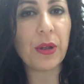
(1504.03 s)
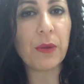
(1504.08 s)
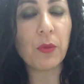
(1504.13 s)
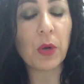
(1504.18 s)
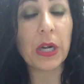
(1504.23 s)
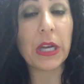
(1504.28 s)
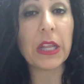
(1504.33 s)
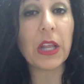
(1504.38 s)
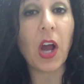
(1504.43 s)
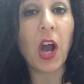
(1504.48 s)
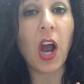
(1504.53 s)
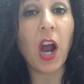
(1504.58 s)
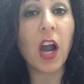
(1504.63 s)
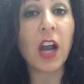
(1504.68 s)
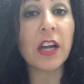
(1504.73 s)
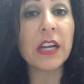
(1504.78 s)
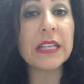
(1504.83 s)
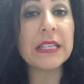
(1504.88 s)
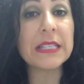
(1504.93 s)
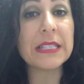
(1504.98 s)
and one of the
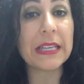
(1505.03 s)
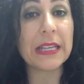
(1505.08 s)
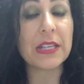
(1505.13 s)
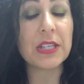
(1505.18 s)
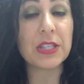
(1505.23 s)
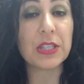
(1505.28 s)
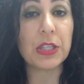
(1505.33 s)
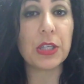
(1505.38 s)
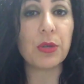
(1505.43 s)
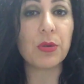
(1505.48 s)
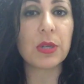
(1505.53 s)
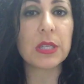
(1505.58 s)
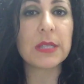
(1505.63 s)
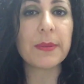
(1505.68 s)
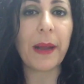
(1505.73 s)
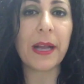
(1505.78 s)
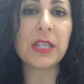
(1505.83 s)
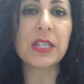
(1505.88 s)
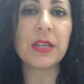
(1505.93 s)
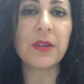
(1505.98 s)
hardest things to do,
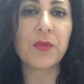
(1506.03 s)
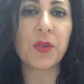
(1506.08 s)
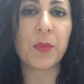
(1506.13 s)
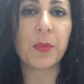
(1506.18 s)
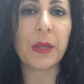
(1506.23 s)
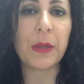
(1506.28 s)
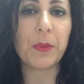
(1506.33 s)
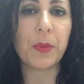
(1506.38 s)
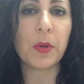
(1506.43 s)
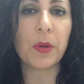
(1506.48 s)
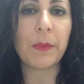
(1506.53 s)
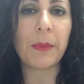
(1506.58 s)
especially for people